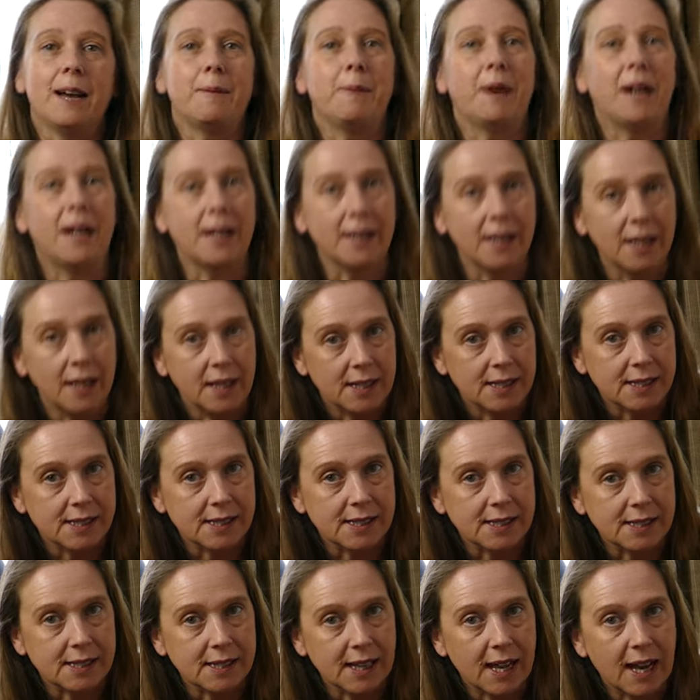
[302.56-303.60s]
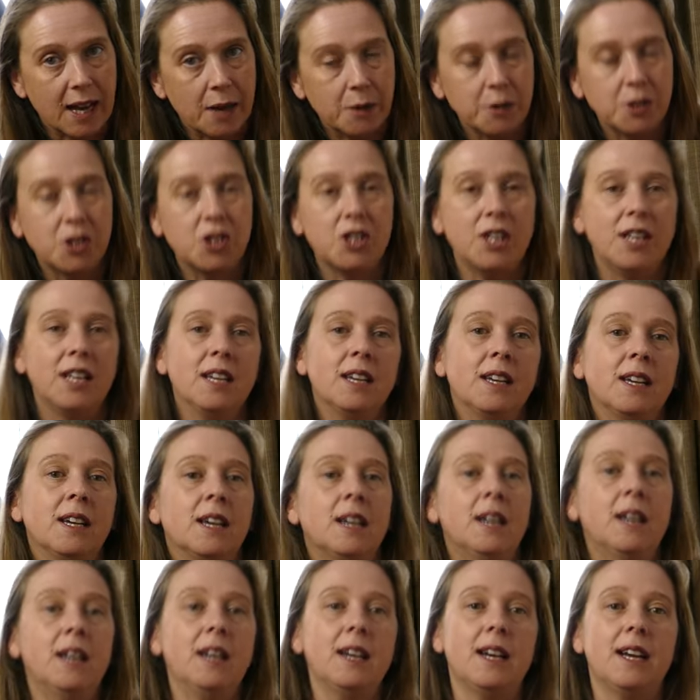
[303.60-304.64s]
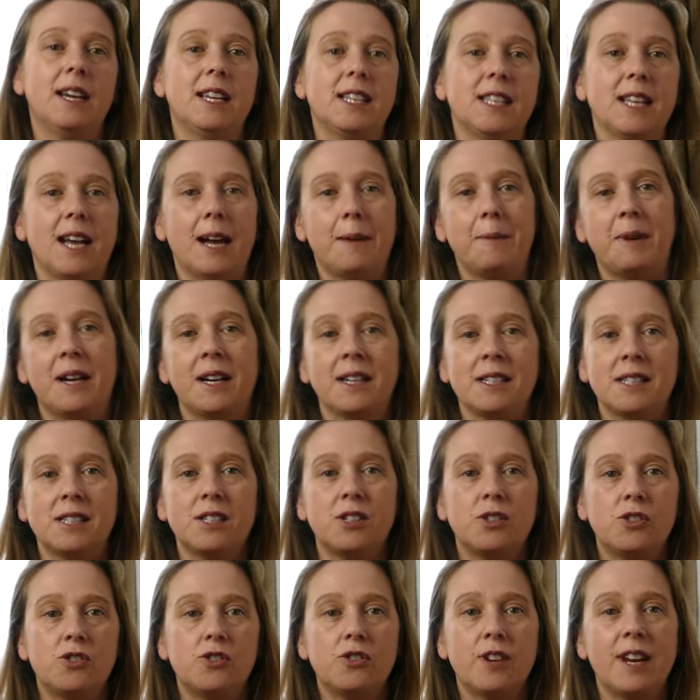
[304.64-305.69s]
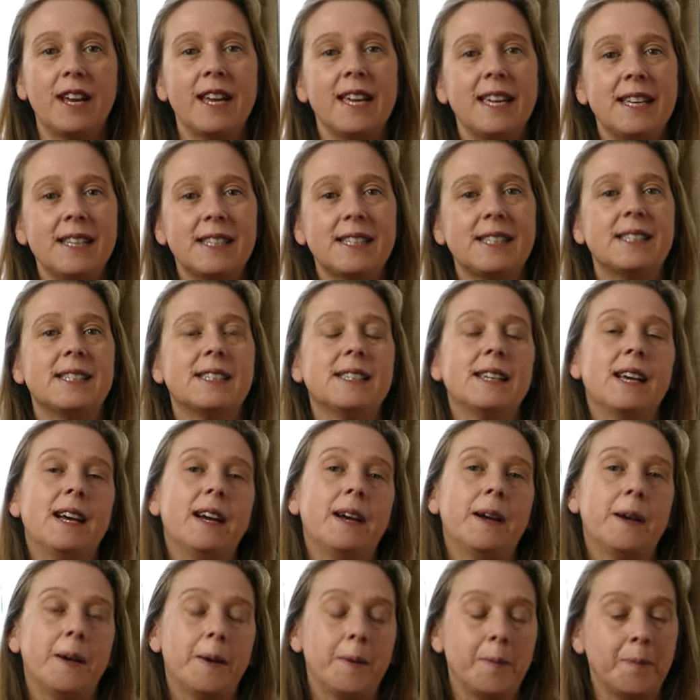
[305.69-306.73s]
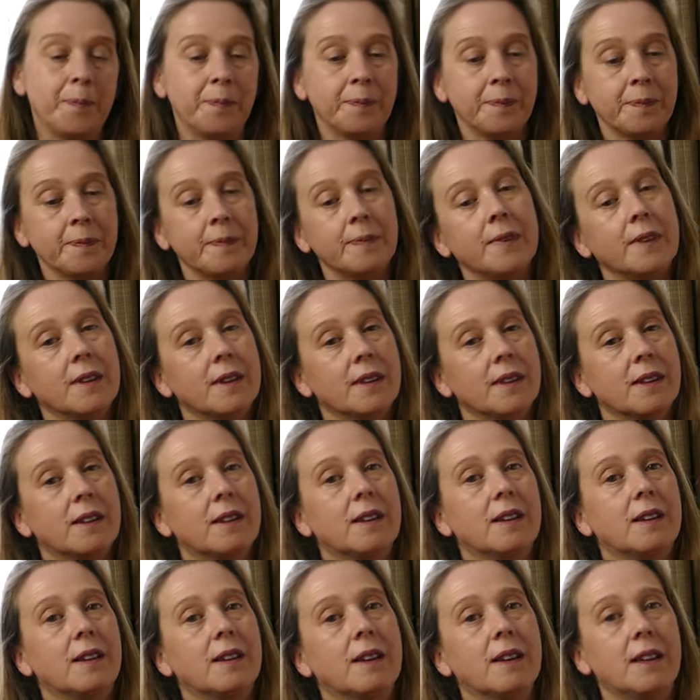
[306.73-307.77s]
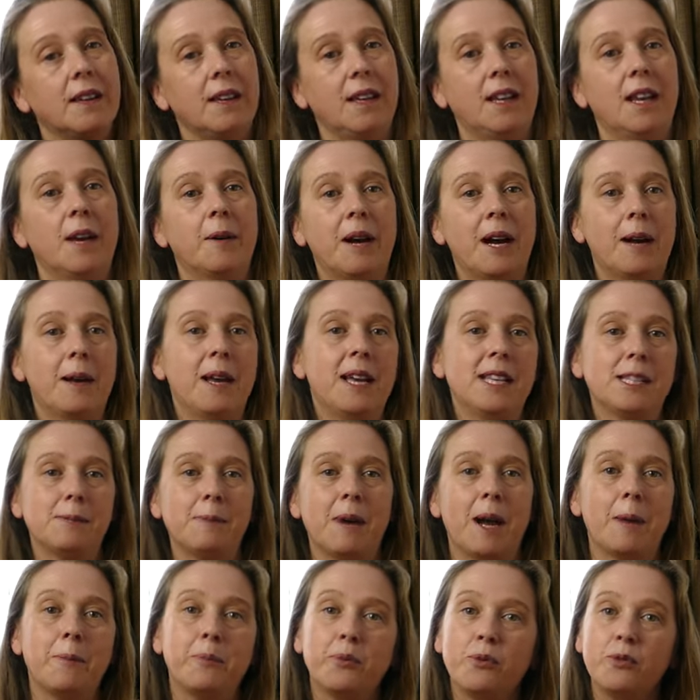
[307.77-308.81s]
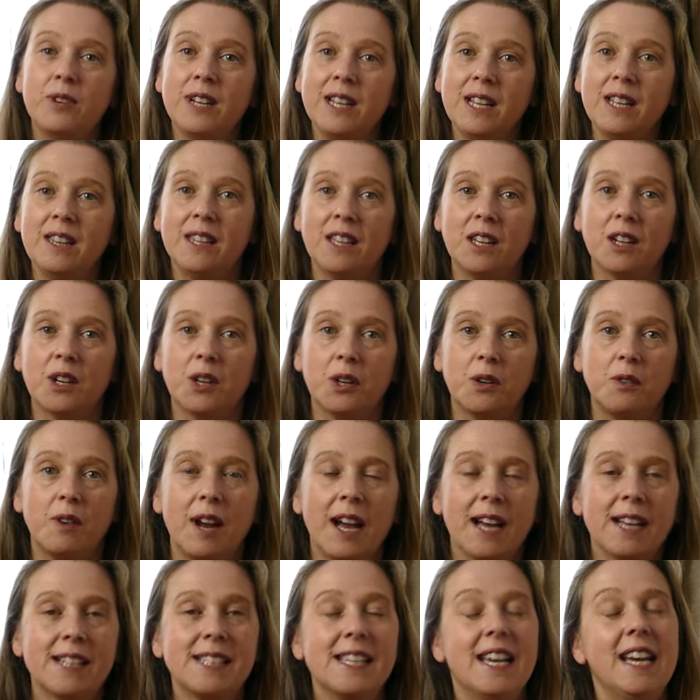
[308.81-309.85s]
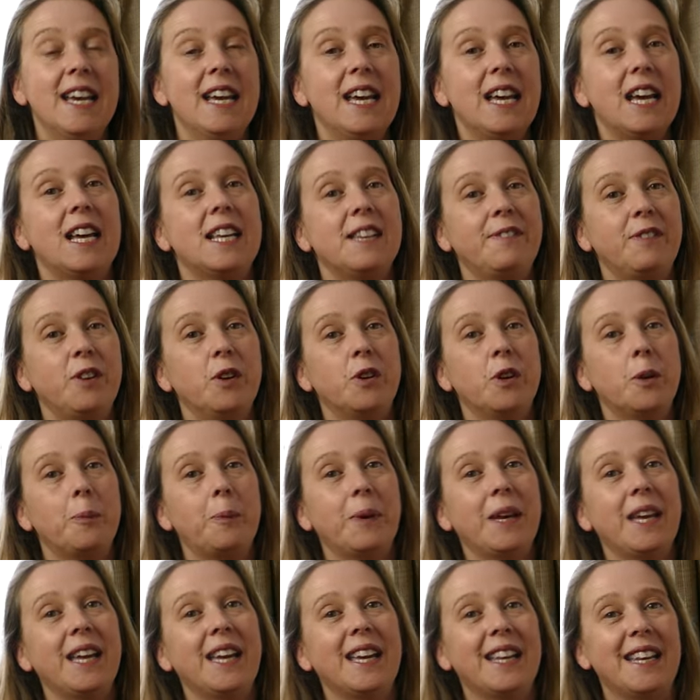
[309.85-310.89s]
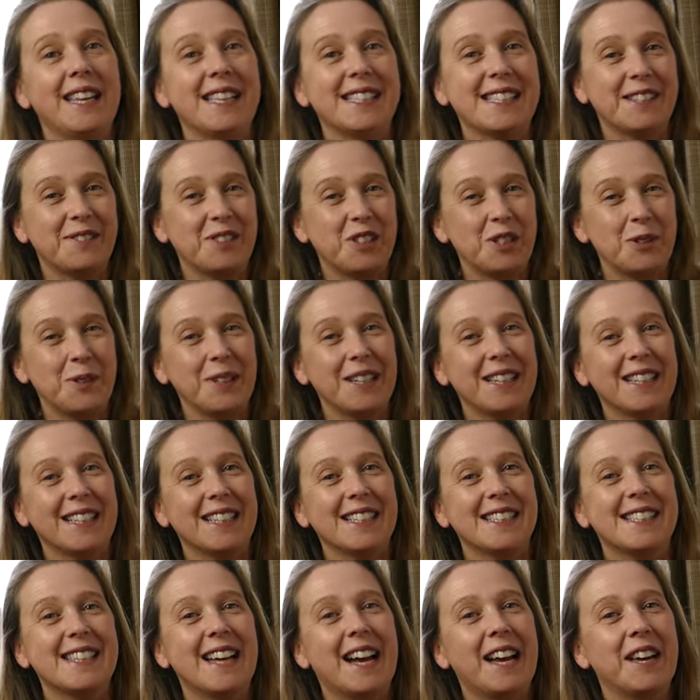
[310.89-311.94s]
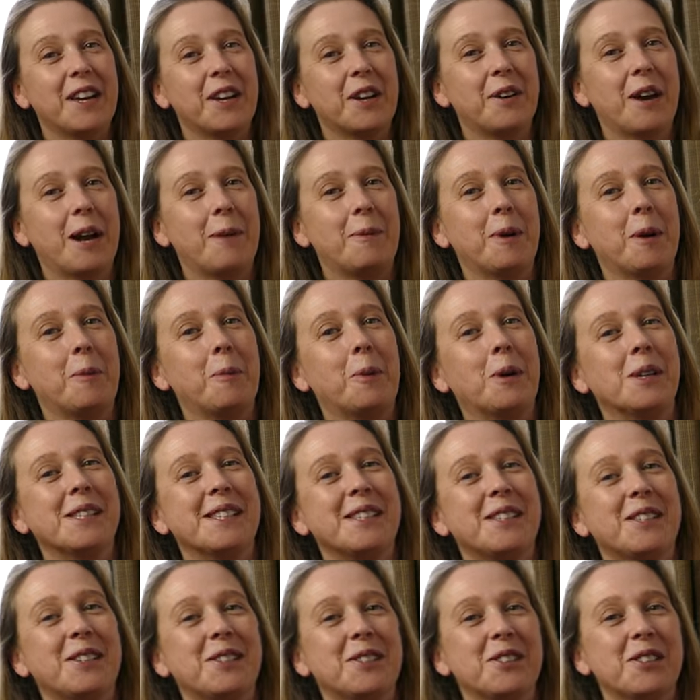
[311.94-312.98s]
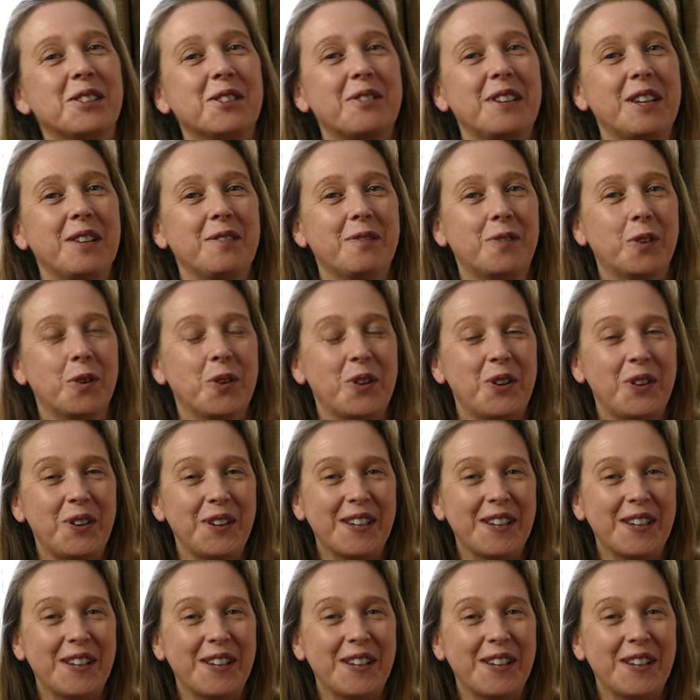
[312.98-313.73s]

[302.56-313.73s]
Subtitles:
Am I slouching? Am I straight? You know, is my breathing correct? If you're a pianist, I'll do a little diagram. I'll put it on screen for you.